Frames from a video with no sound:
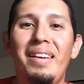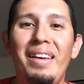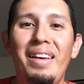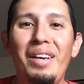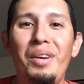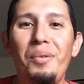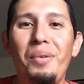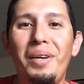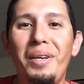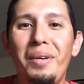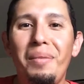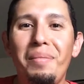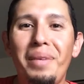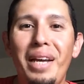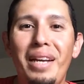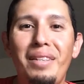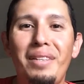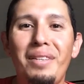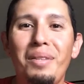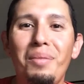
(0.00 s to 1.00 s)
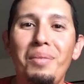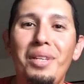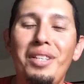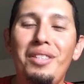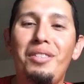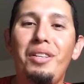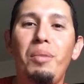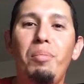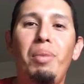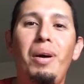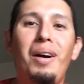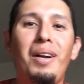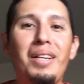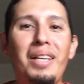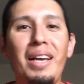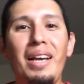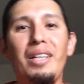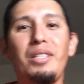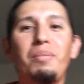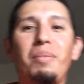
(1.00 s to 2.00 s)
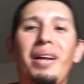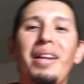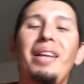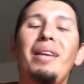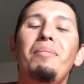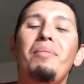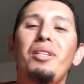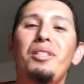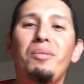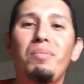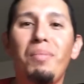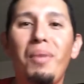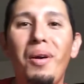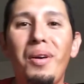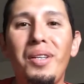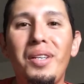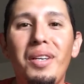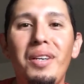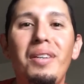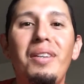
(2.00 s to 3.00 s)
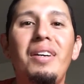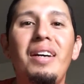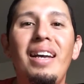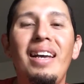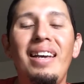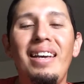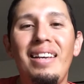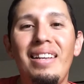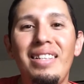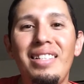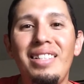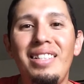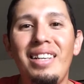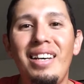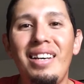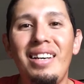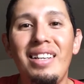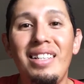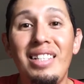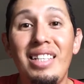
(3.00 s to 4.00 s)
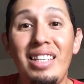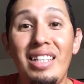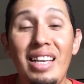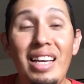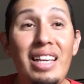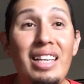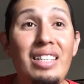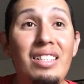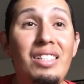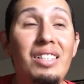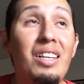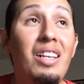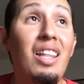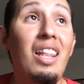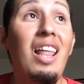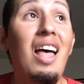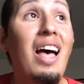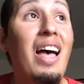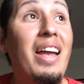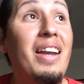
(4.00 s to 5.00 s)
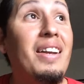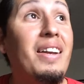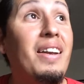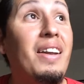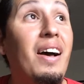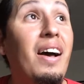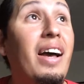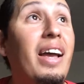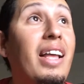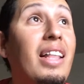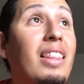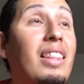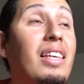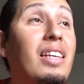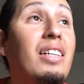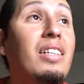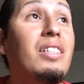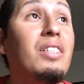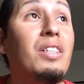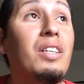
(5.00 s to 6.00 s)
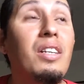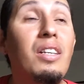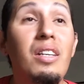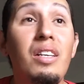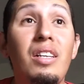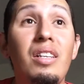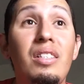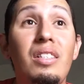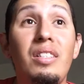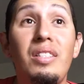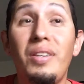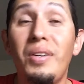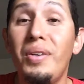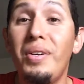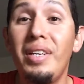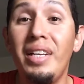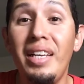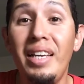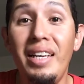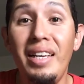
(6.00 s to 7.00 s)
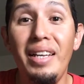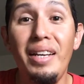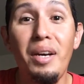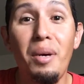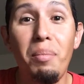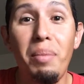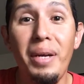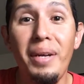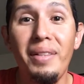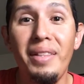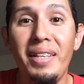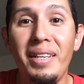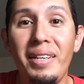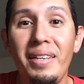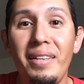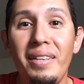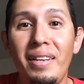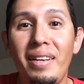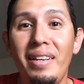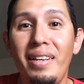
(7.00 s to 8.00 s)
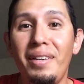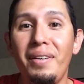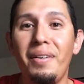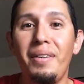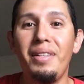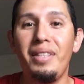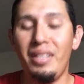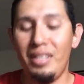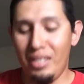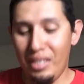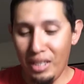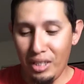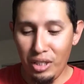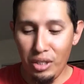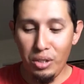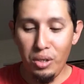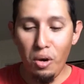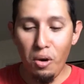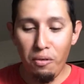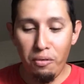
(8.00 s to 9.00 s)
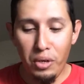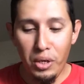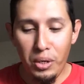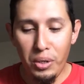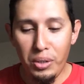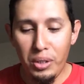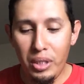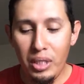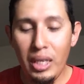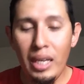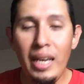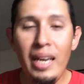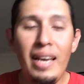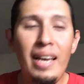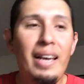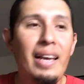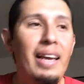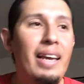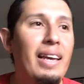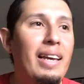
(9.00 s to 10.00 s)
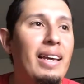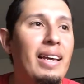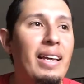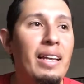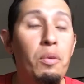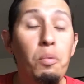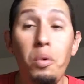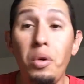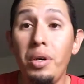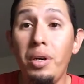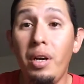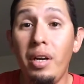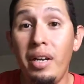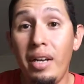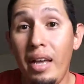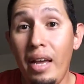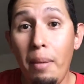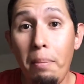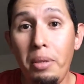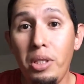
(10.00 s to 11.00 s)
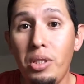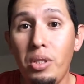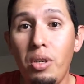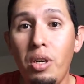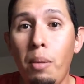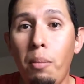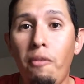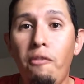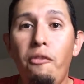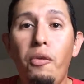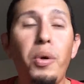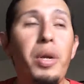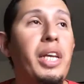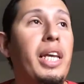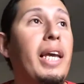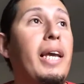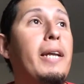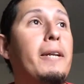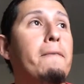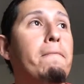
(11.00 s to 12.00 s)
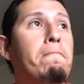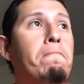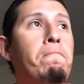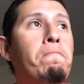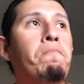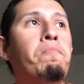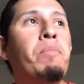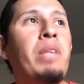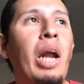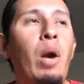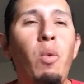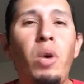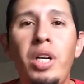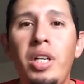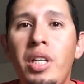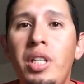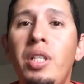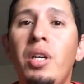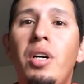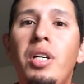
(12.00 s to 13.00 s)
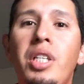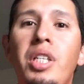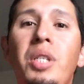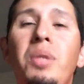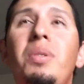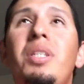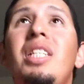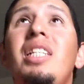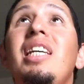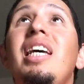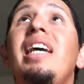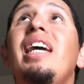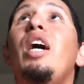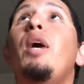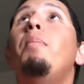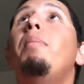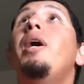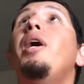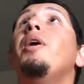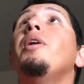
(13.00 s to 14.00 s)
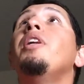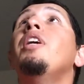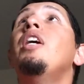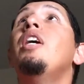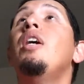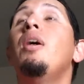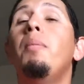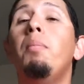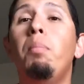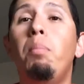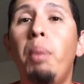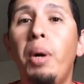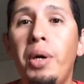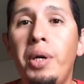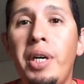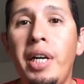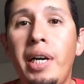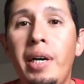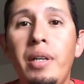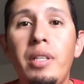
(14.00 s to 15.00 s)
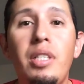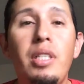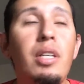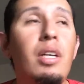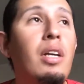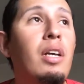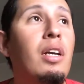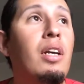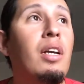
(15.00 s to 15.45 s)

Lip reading: Hey, welcome back to the Ministry Podcast. My name is Marco, and today is July 9th. It's starting to heat up out there here on the Texas Gulf Coast, and we're on episode number 48. And I wanted to talk to you today about burnout.